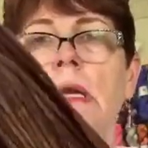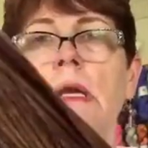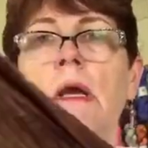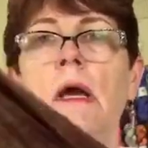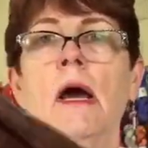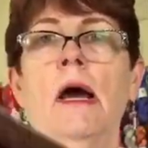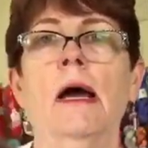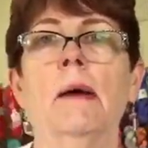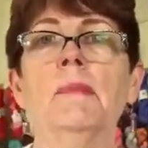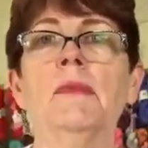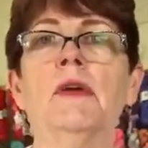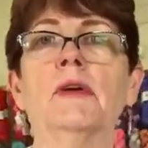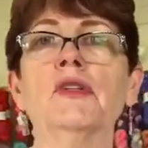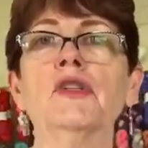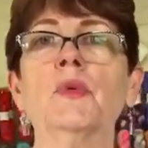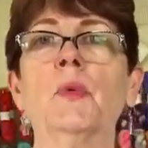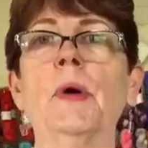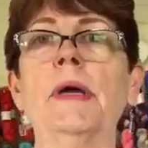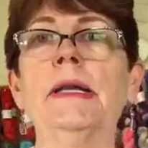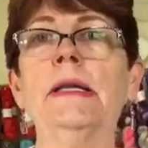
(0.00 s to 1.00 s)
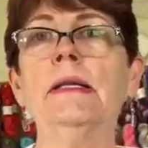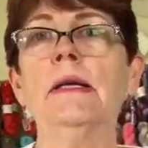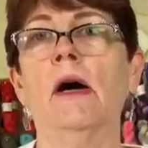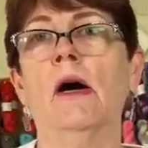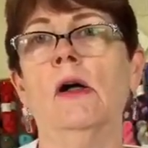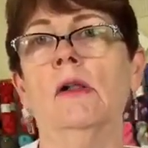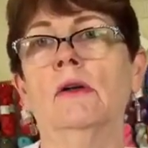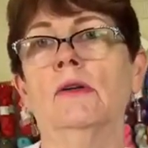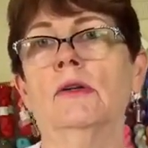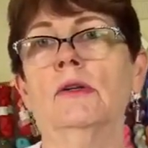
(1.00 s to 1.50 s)
They're
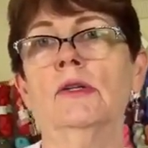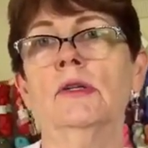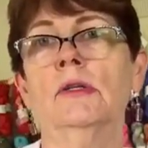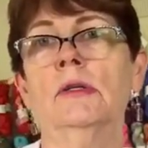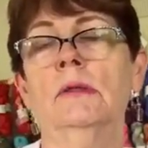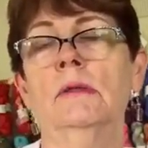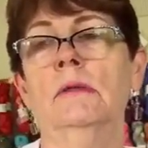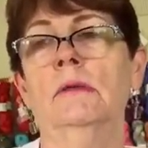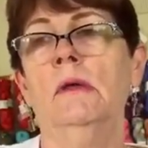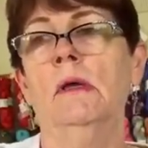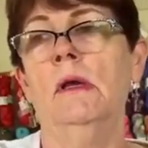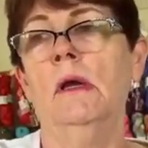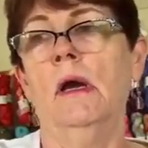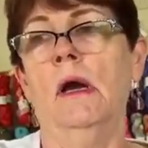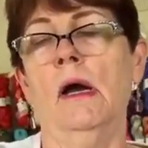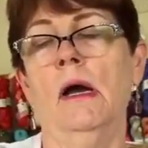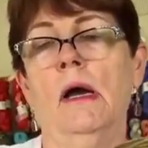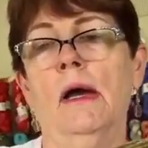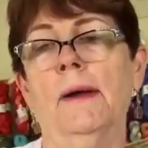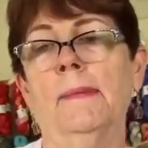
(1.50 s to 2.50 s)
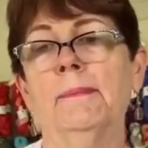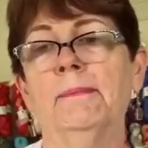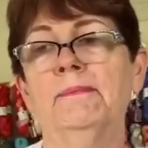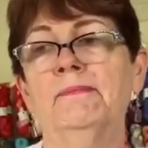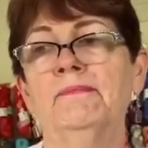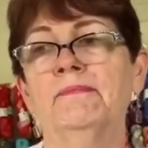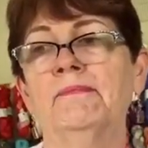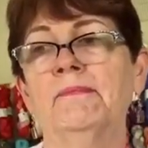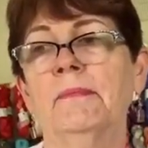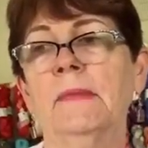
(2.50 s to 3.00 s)
$20
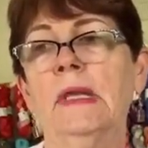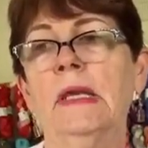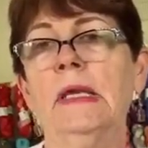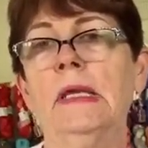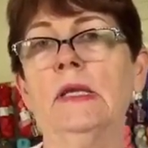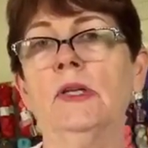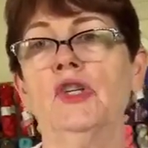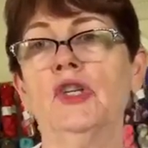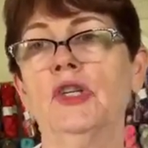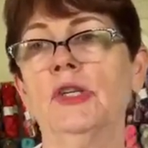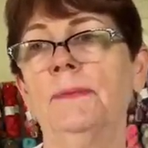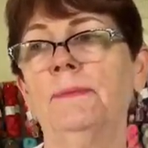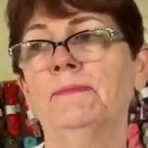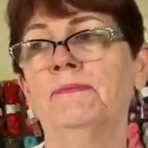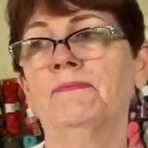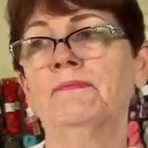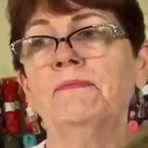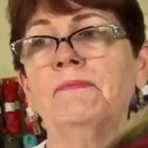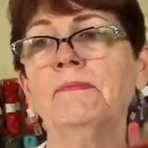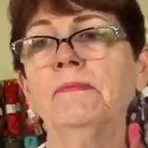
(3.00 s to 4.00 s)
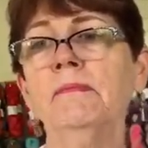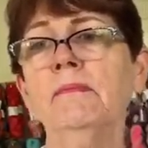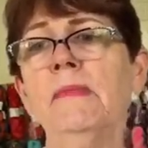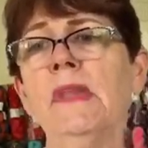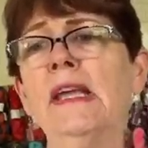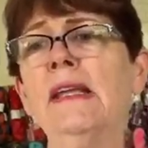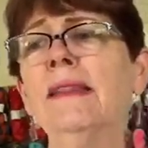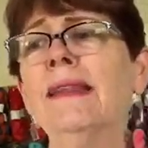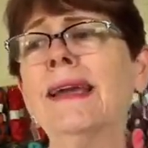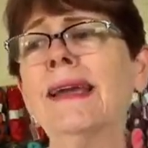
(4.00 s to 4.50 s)
each.
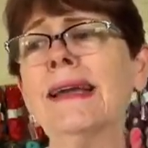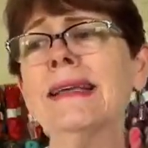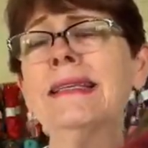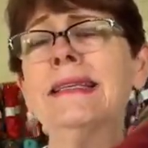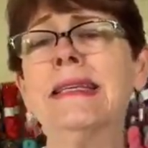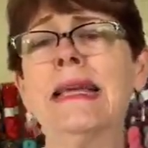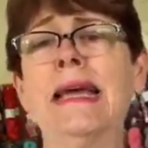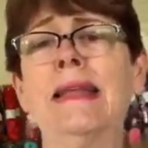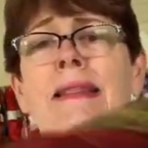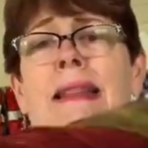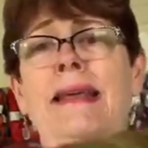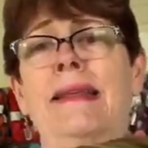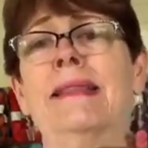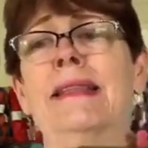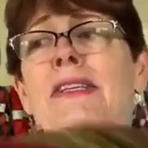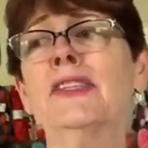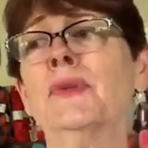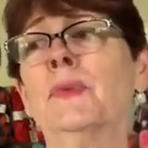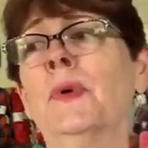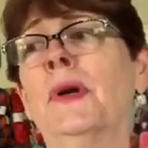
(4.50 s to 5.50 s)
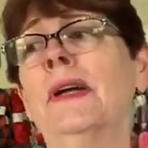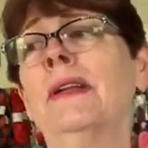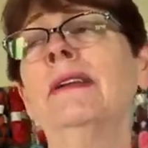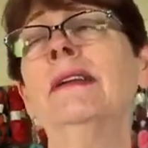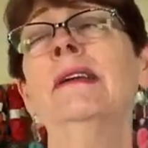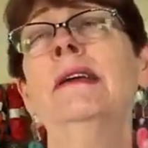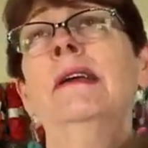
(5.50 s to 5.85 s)
And like I said, like this one